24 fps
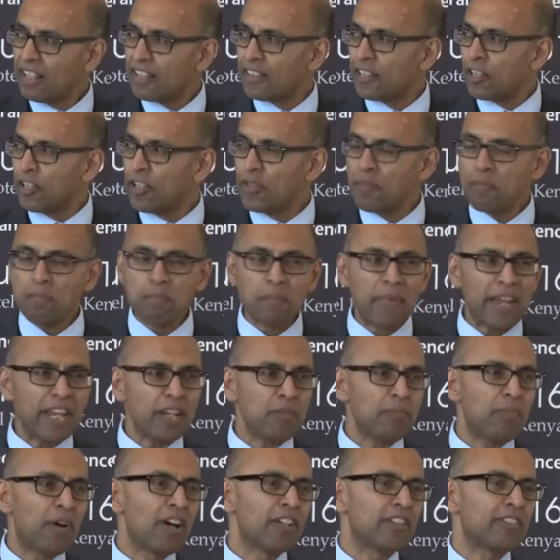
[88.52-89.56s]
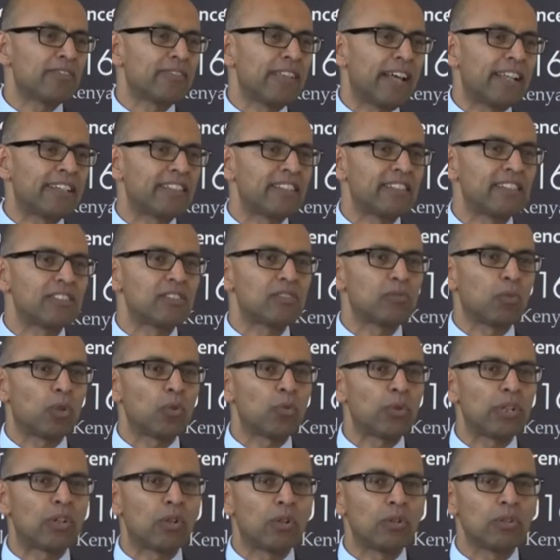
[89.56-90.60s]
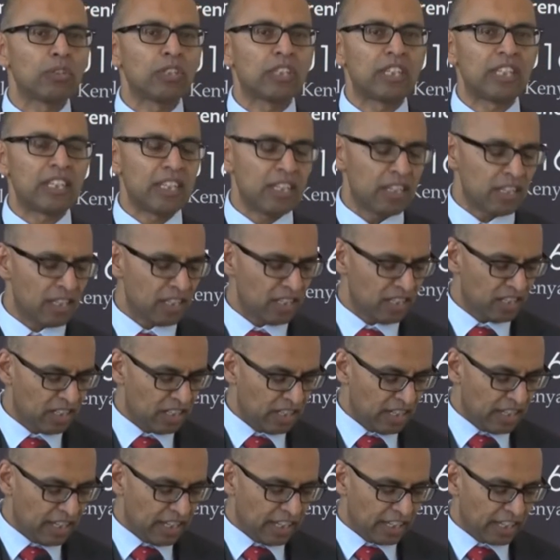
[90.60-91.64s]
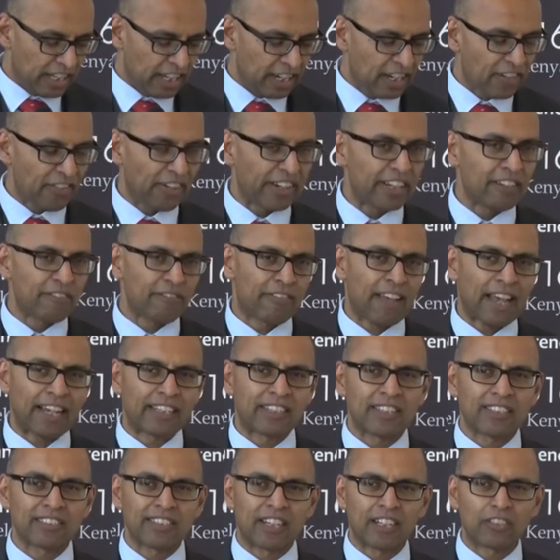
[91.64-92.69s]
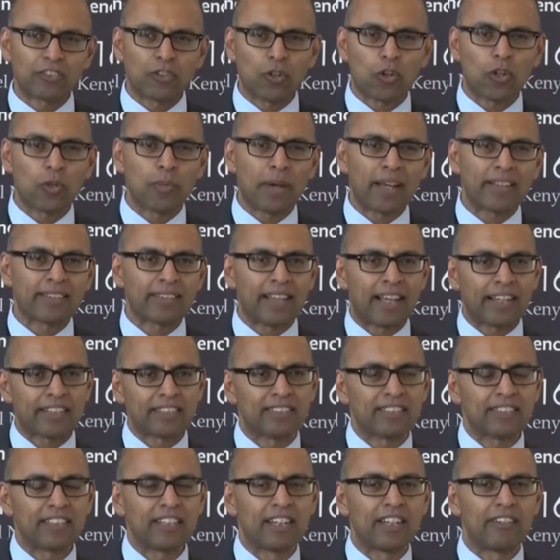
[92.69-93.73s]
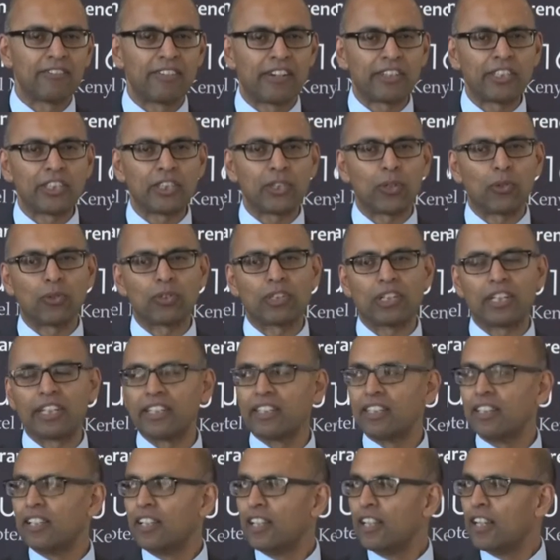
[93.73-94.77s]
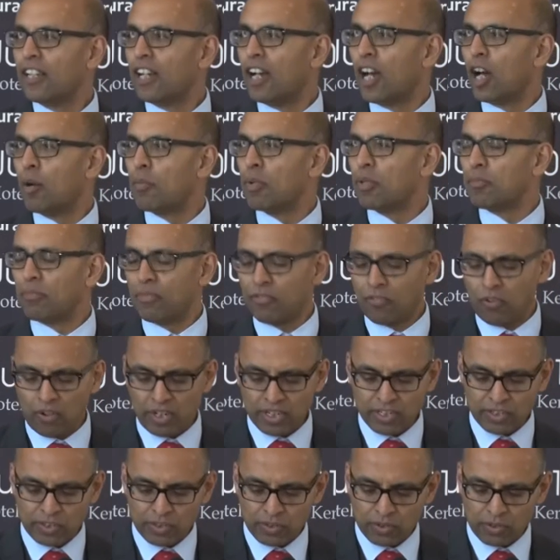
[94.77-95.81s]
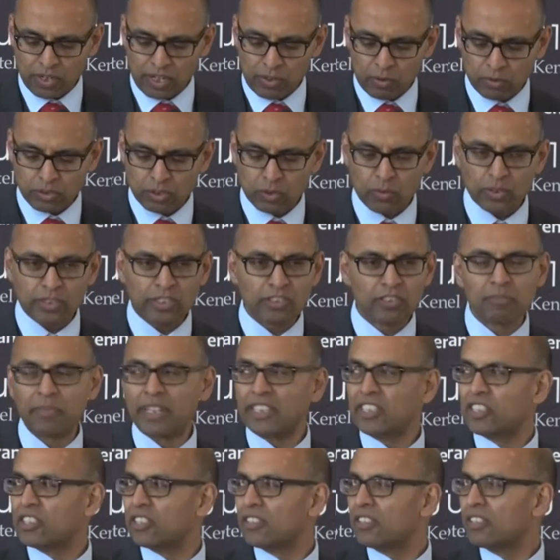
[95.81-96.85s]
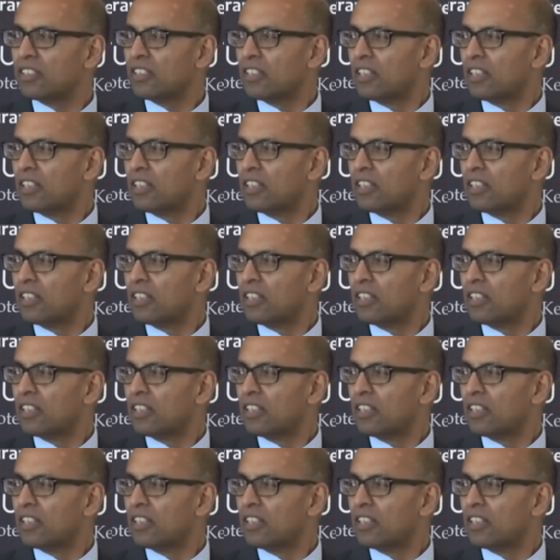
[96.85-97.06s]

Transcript: The main part of that is what we call key credit factors, and I'll talk about that very shortly. But before I do, I also wanted to mention